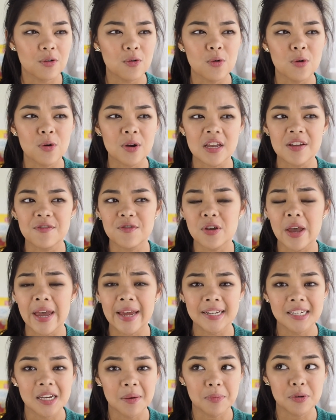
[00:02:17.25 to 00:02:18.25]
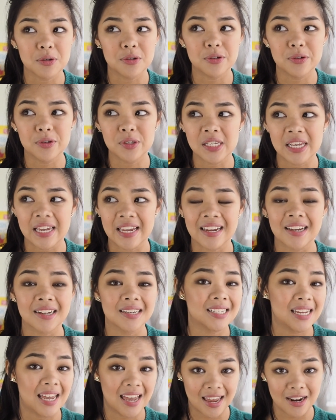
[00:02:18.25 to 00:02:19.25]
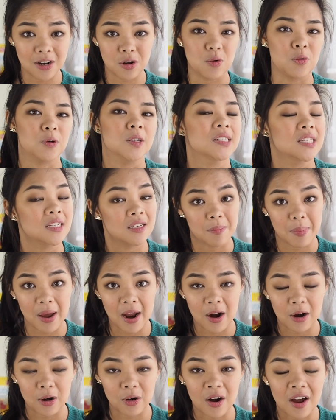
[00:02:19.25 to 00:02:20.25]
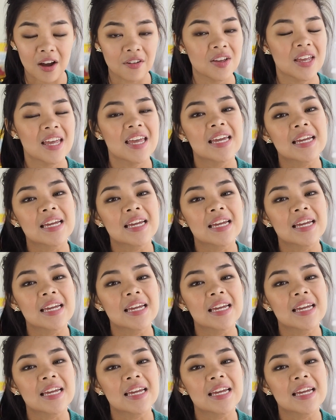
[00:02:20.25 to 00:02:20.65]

or if you end up using 10 quotes in a paragraph,